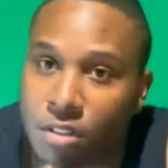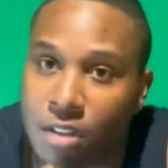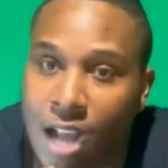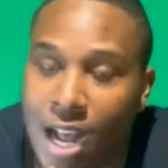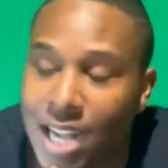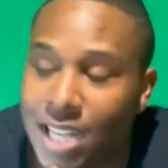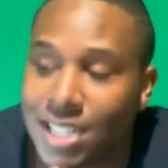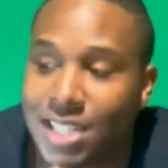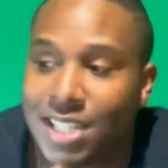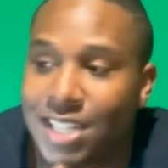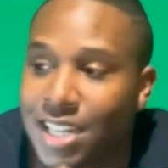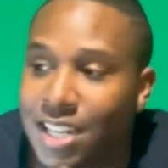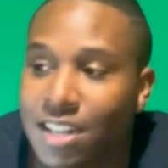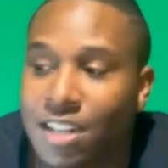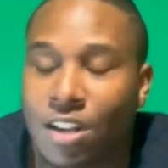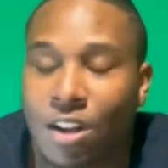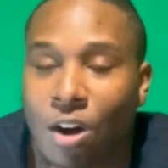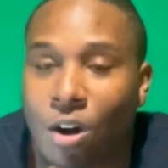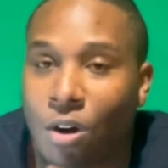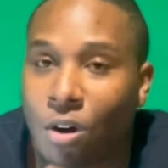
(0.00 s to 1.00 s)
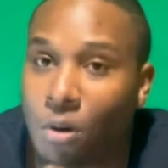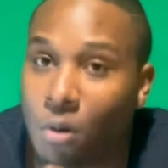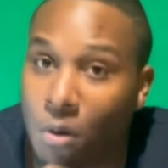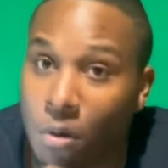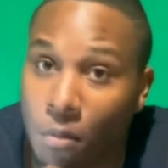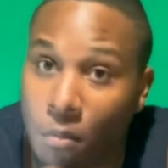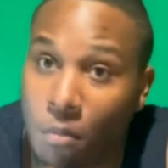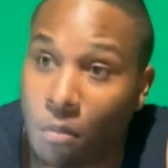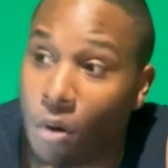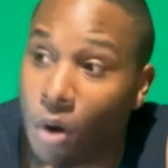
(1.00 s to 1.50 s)
I've seen it
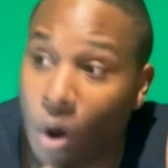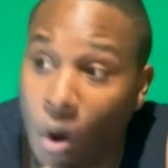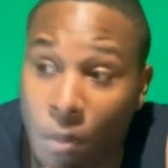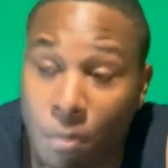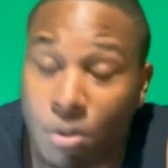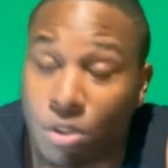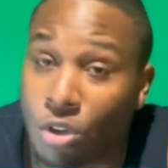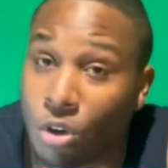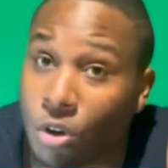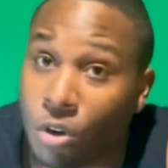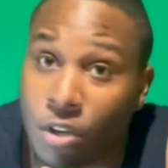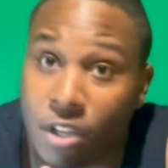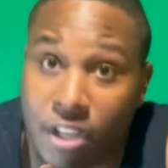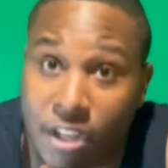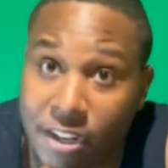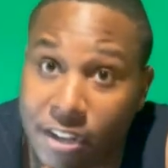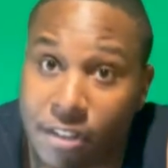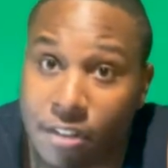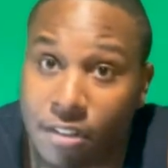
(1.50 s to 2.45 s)
almost all year.